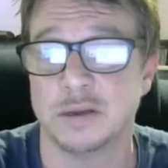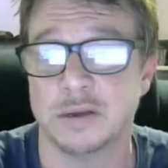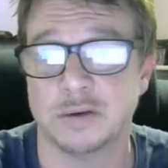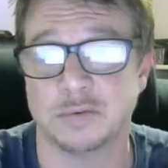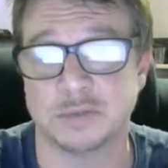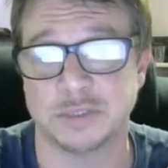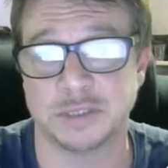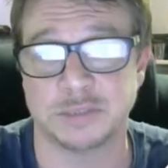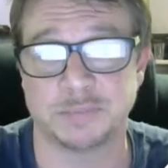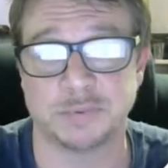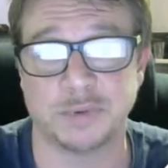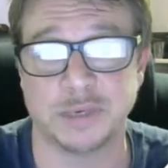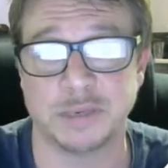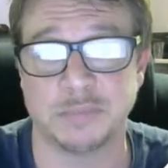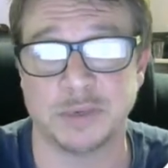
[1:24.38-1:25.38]
which is
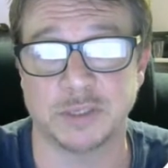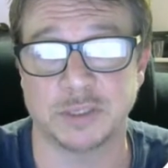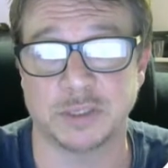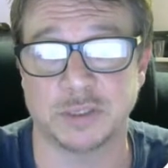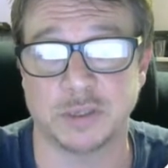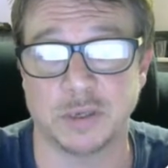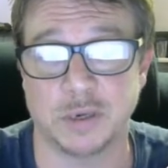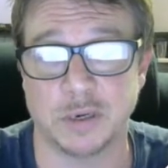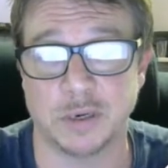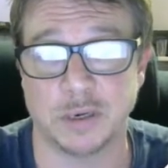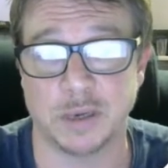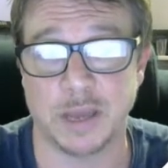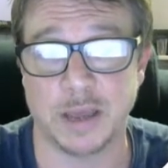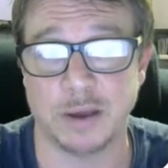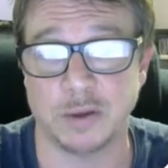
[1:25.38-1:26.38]
pretty much
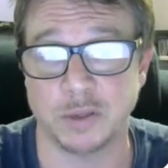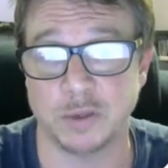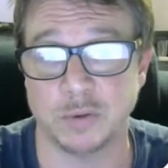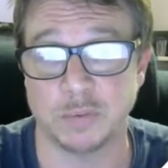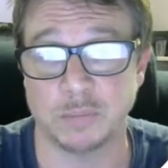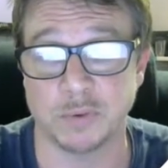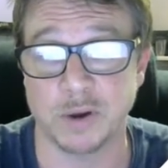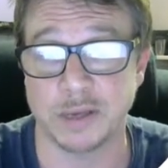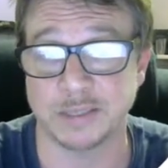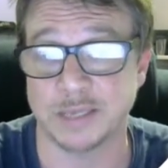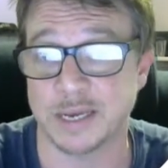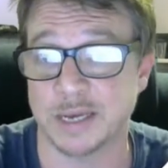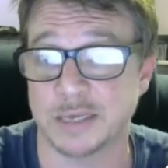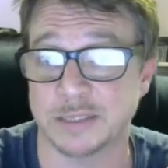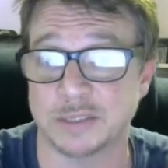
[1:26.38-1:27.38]
how you
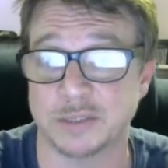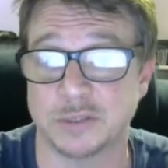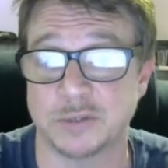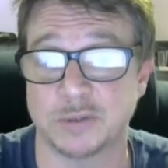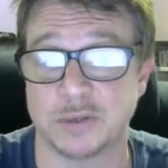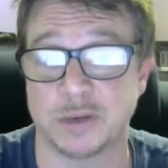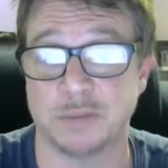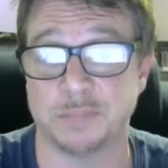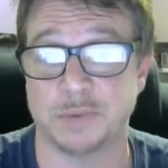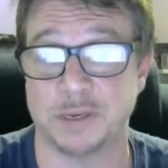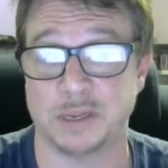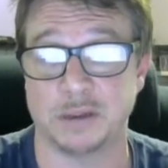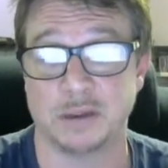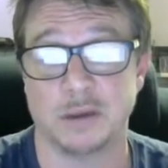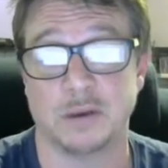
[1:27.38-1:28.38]
broadcast your
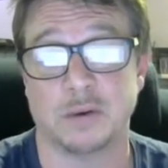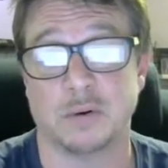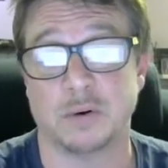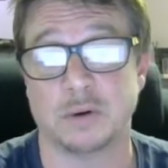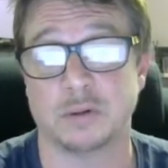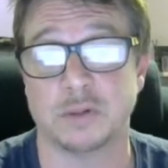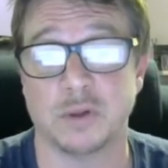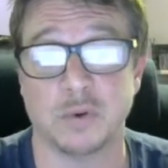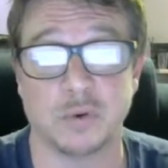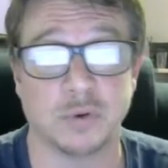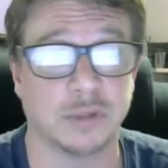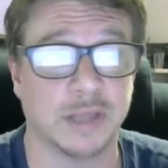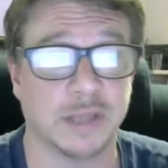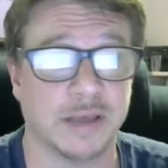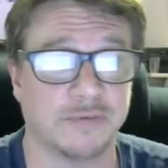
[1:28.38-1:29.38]
company on a
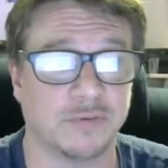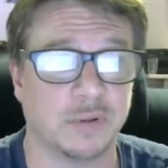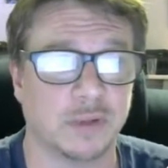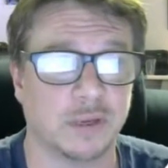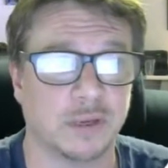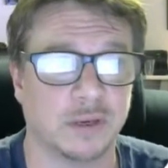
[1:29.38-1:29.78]
local level.